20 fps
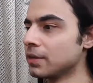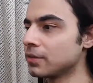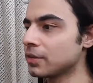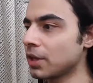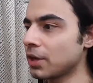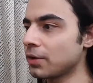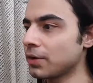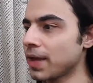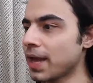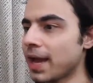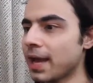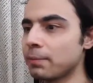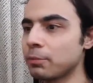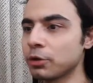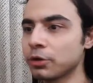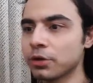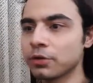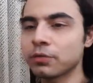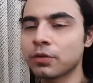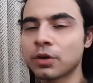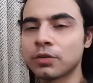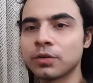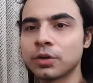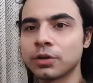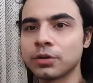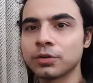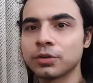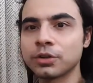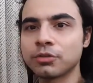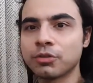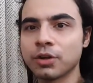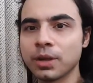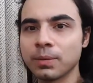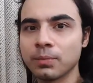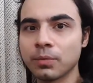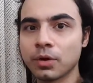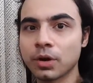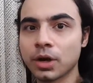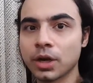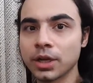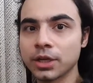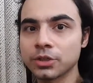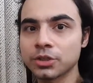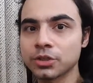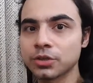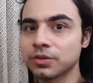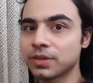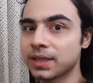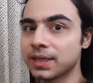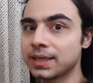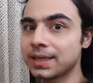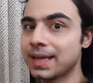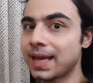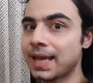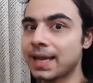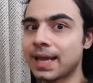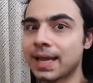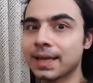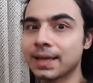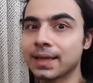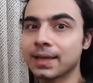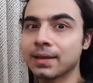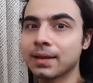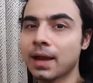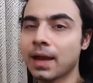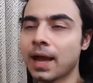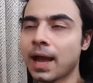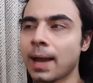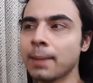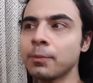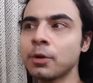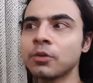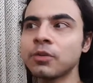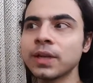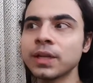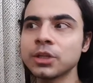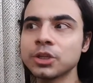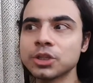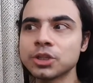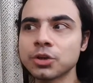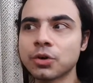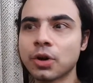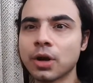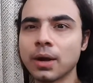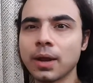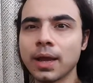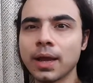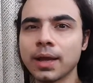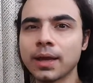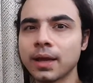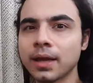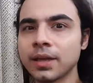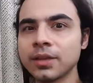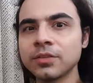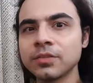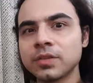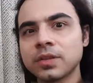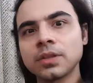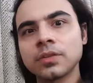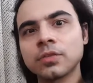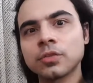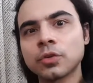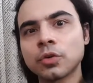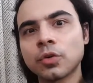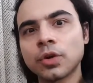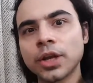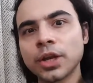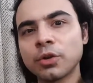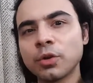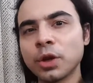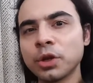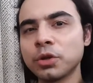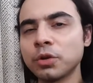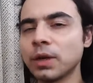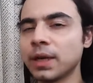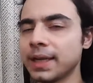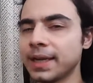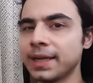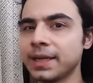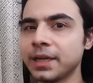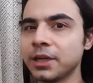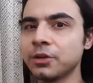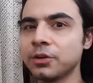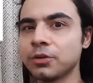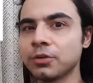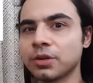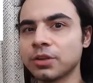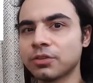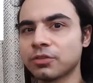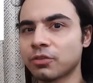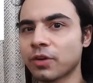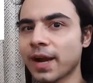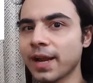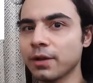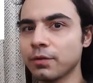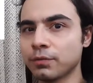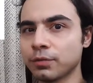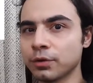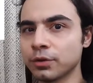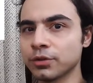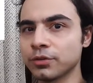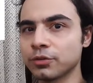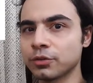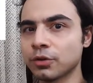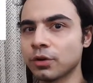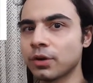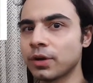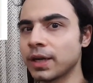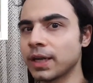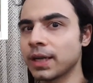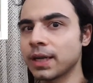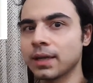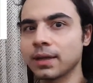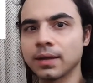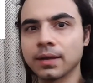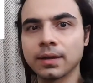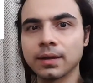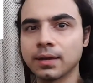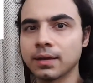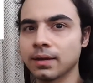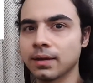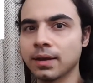So yeah, I'm looking forward to the three more issues, and then I I'm not really sure is this story going to lead into the Strike Force story.